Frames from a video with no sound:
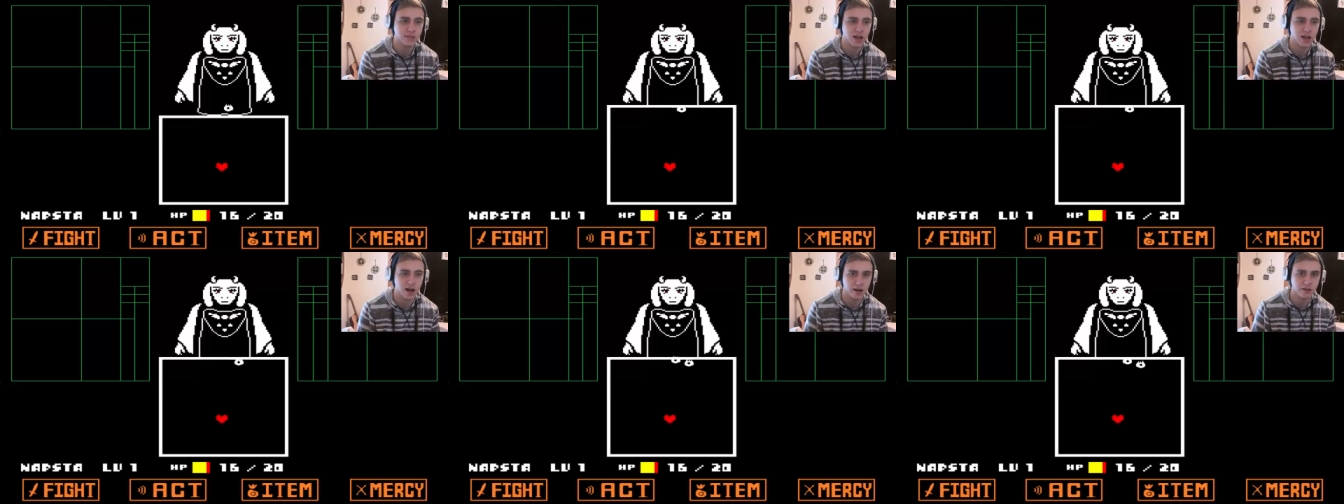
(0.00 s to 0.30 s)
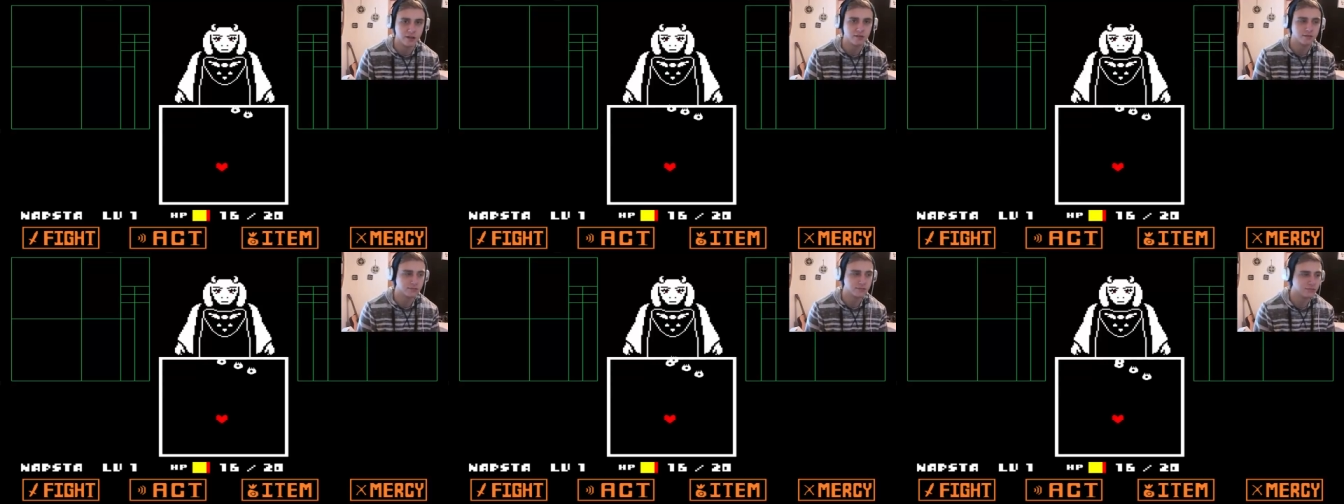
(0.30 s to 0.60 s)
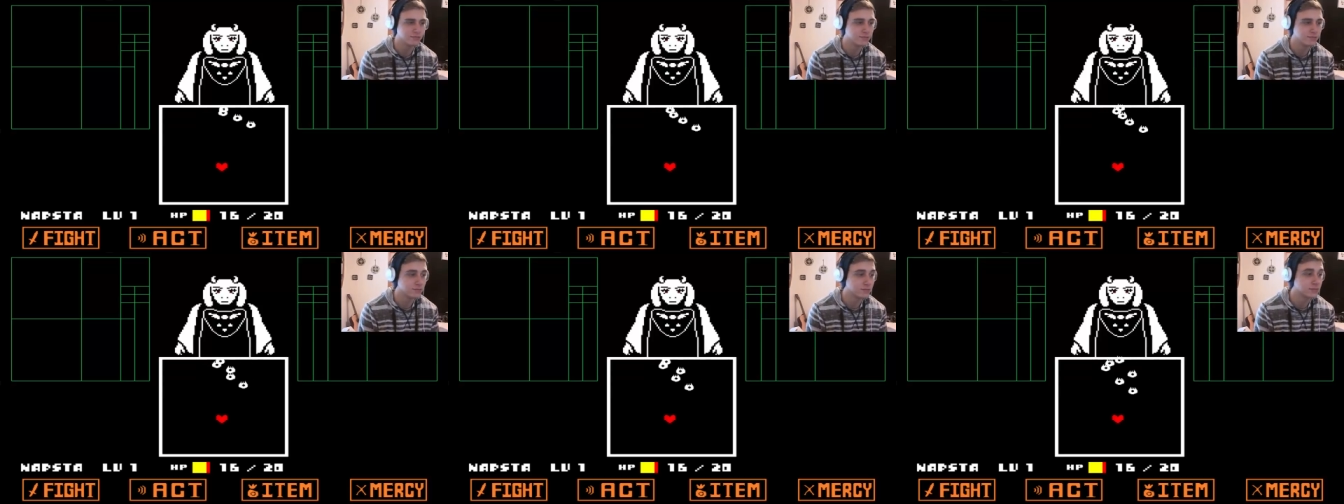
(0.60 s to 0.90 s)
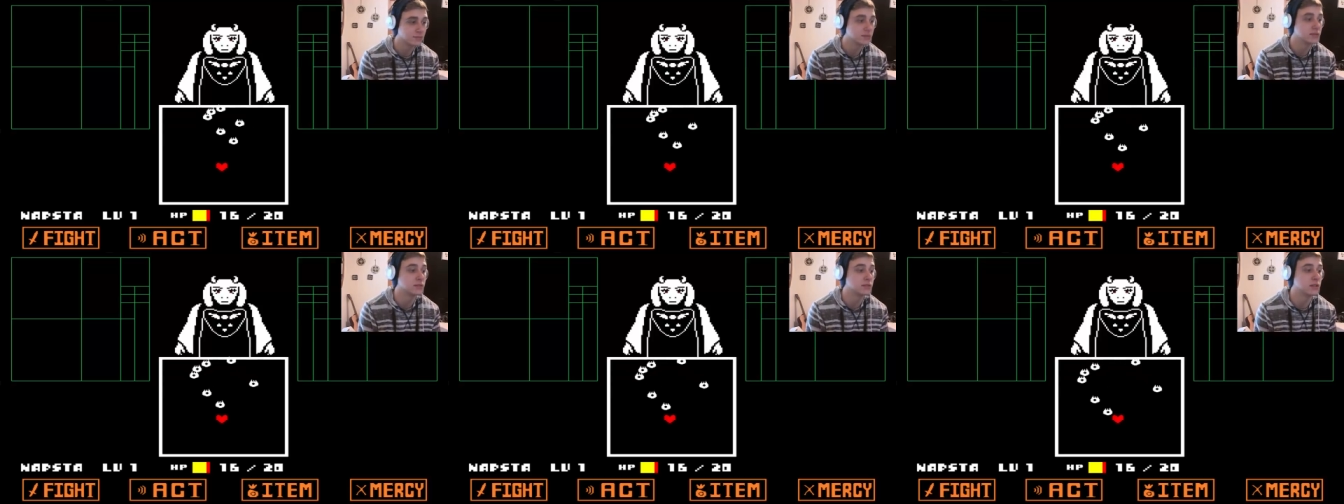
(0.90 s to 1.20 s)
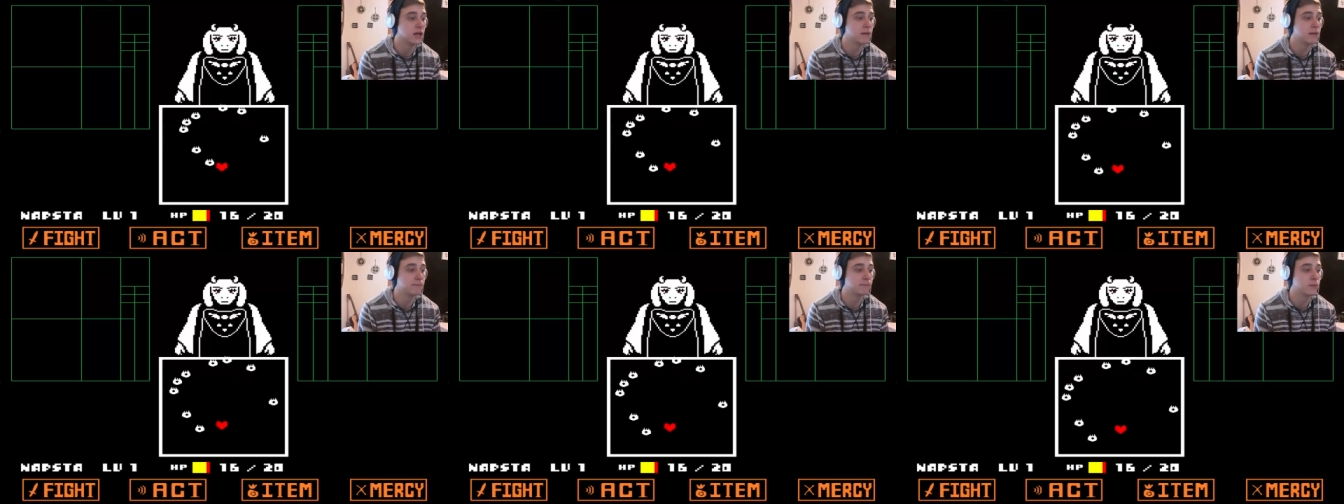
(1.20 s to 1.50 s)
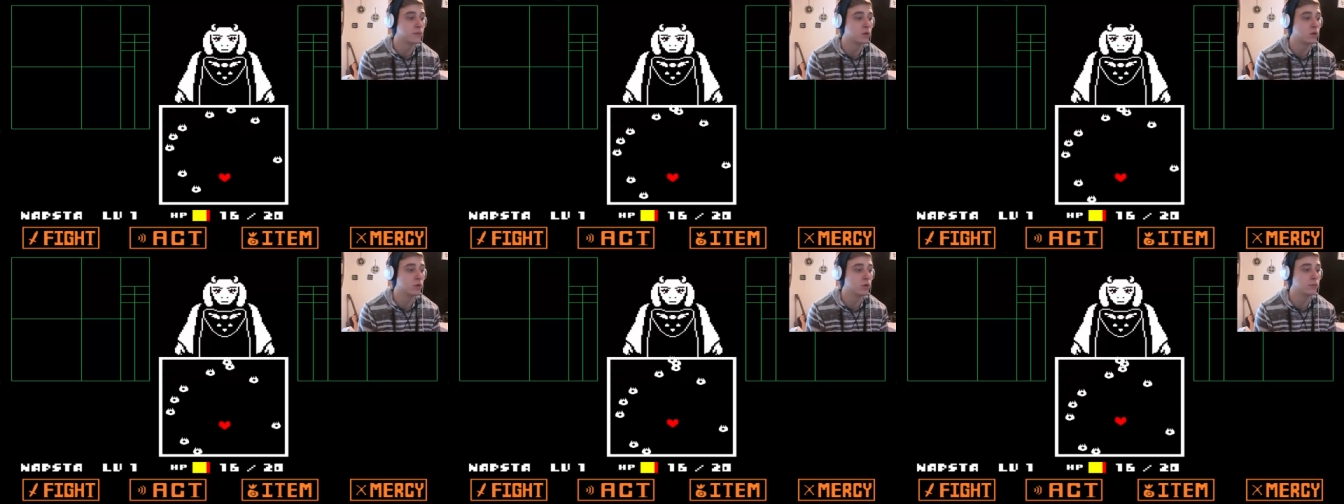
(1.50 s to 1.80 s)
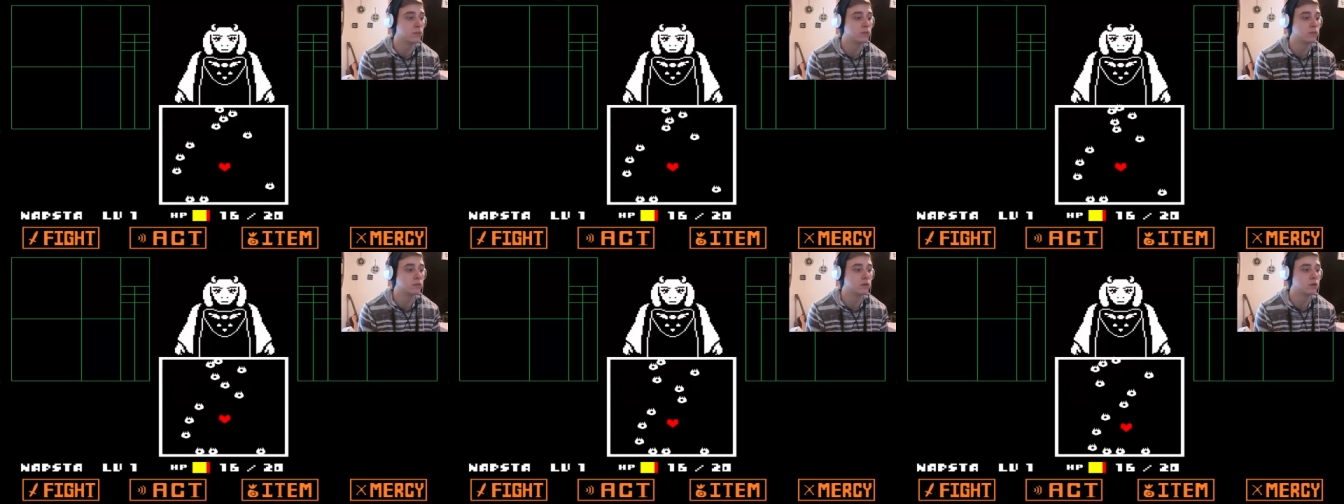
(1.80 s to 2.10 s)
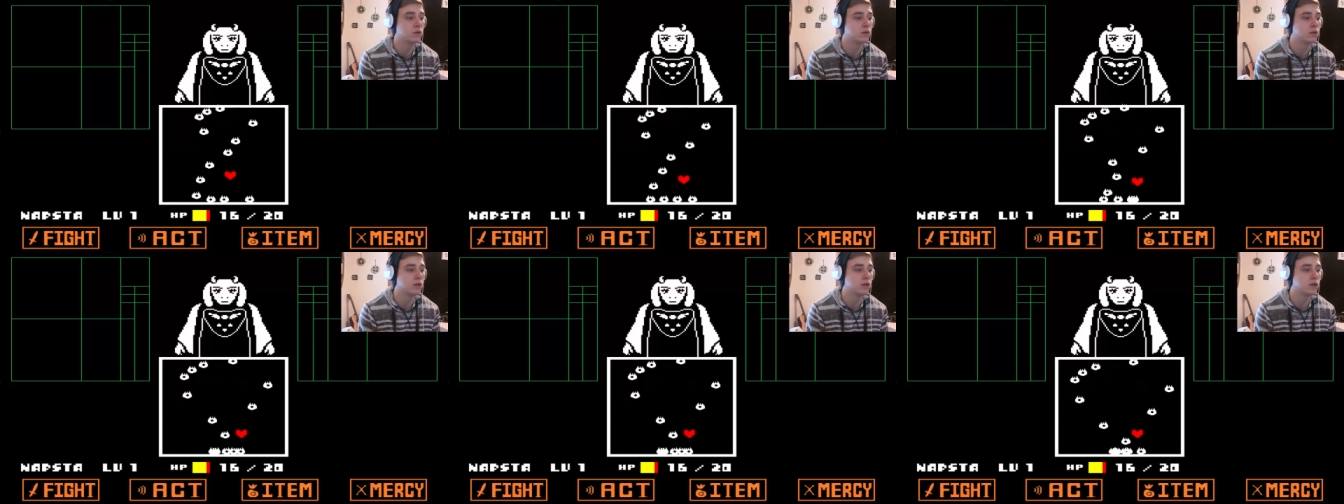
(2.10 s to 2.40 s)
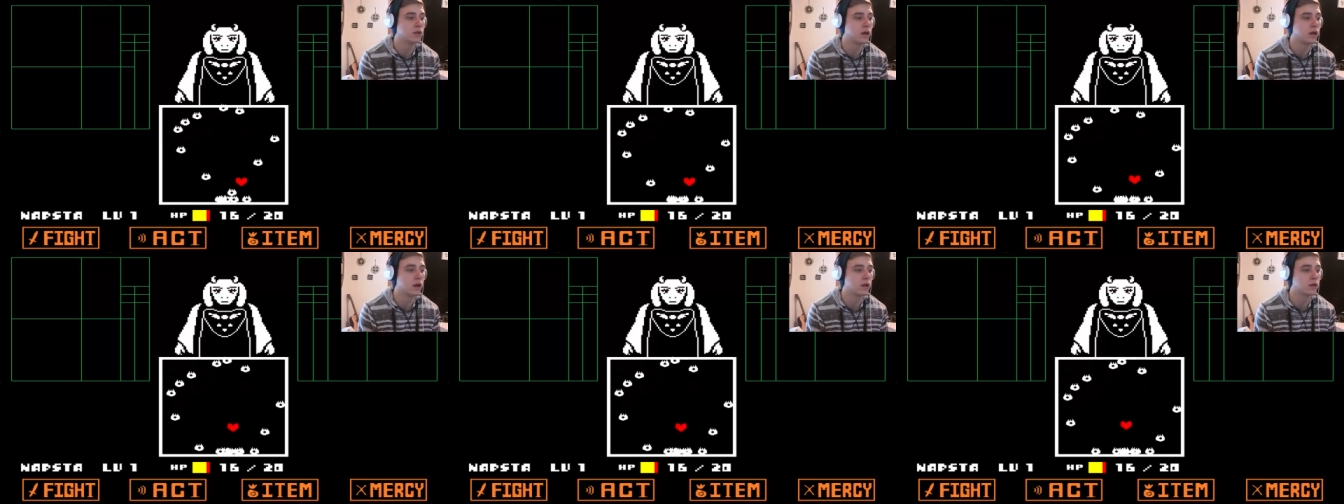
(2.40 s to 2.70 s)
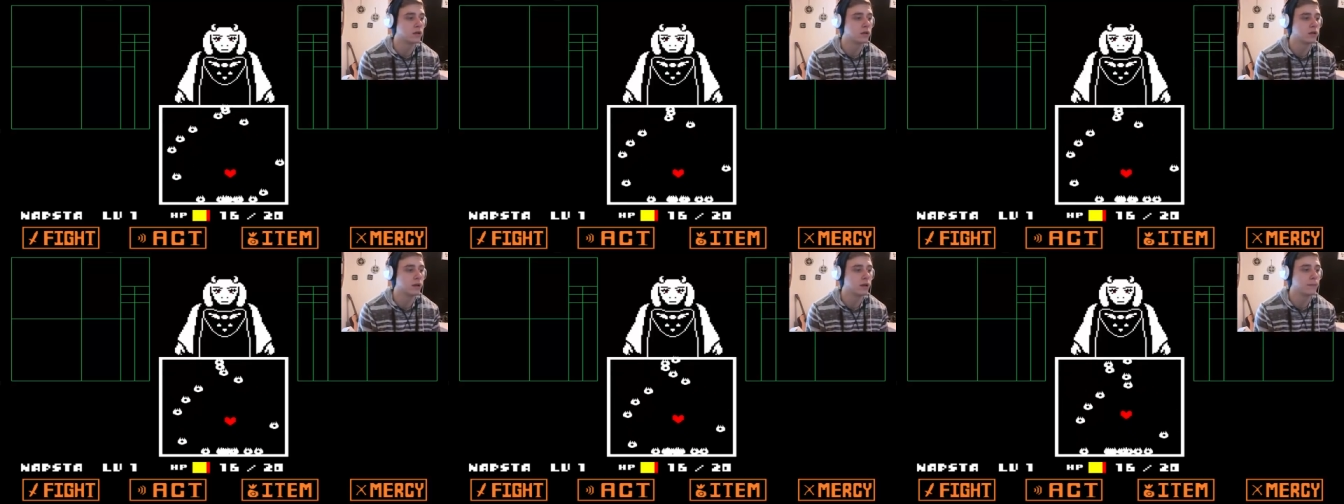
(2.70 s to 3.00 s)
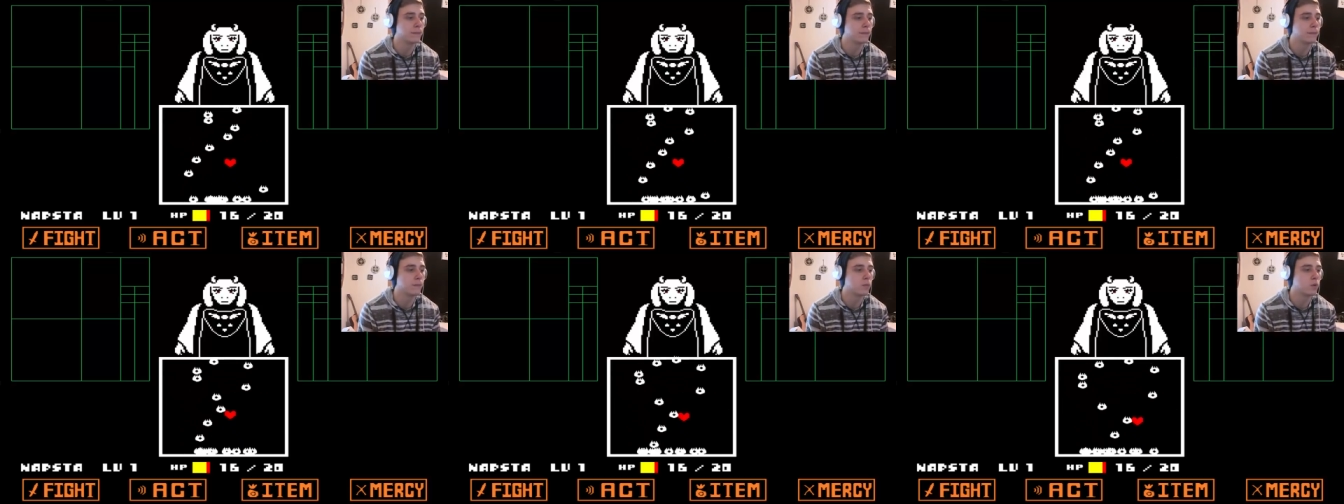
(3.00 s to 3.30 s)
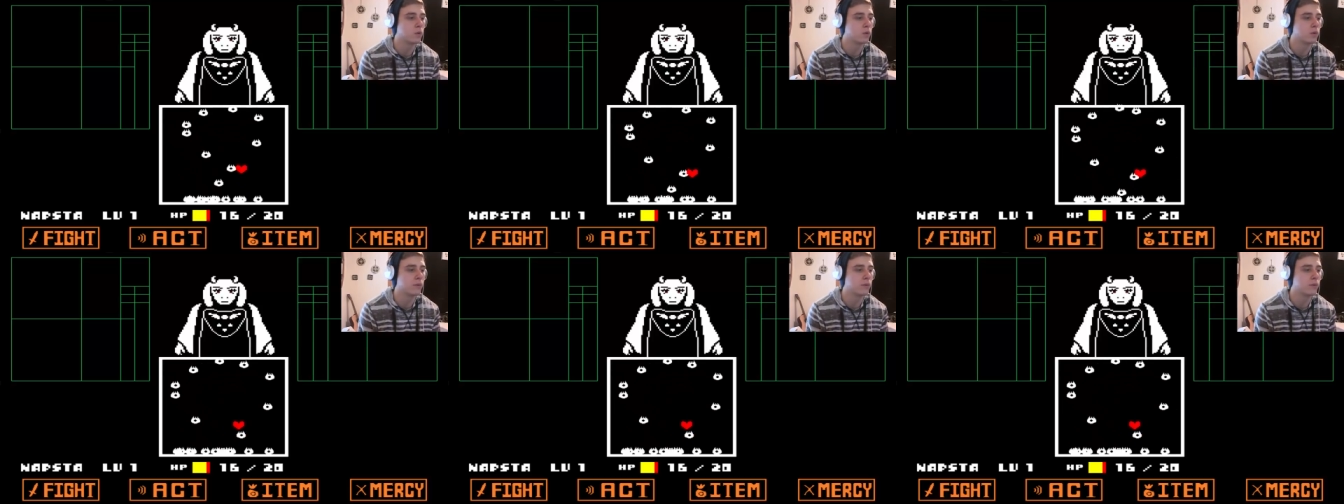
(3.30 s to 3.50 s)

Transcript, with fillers: Got it? Yep. Yep.